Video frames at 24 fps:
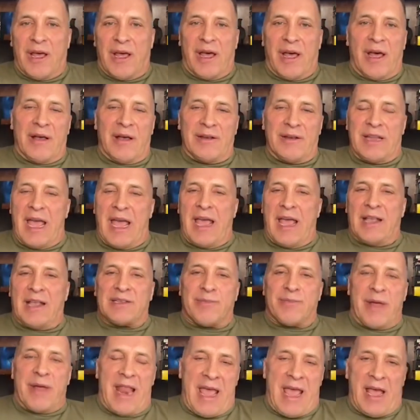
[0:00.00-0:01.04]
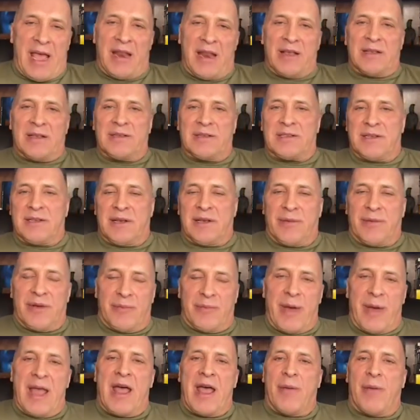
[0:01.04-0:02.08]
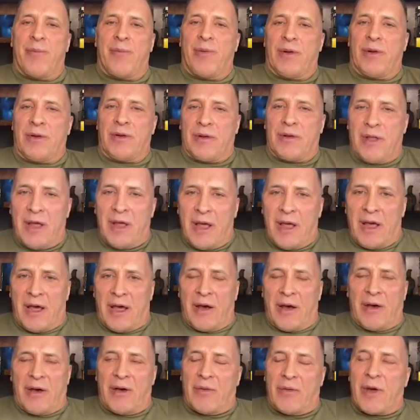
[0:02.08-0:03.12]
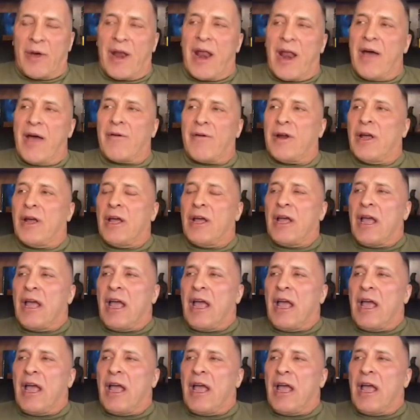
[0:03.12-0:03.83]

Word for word: uh, dates, bananas, uh, pineapple, uh, whatever.